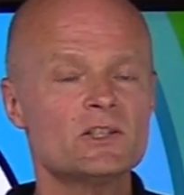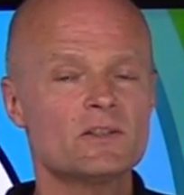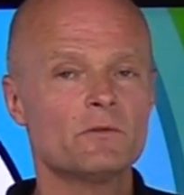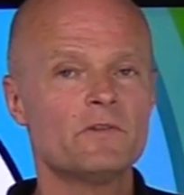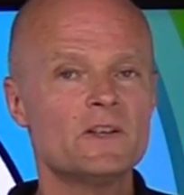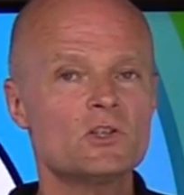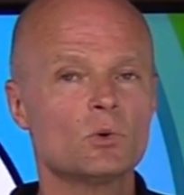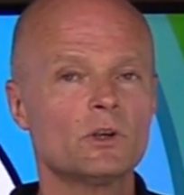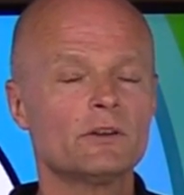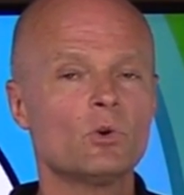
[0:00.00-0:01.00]
some fish
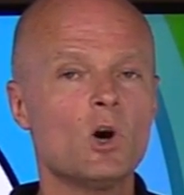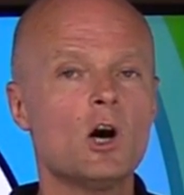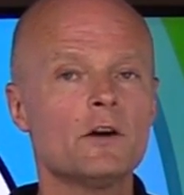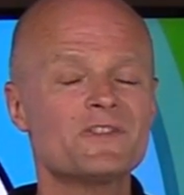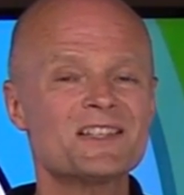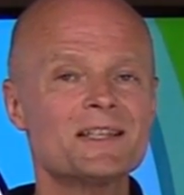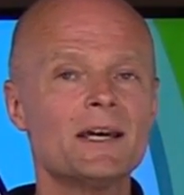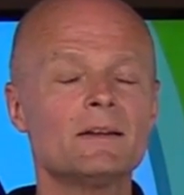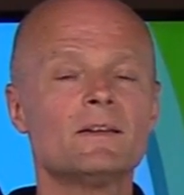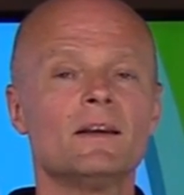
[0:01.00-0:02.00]
oil to
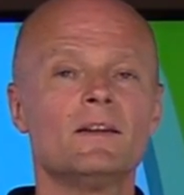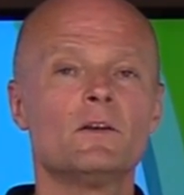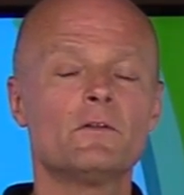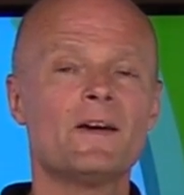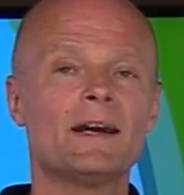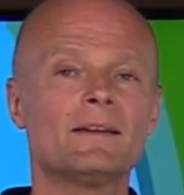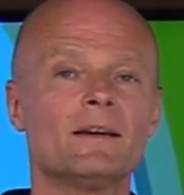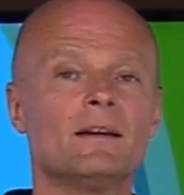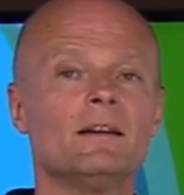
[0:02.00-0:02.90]
offset the fact that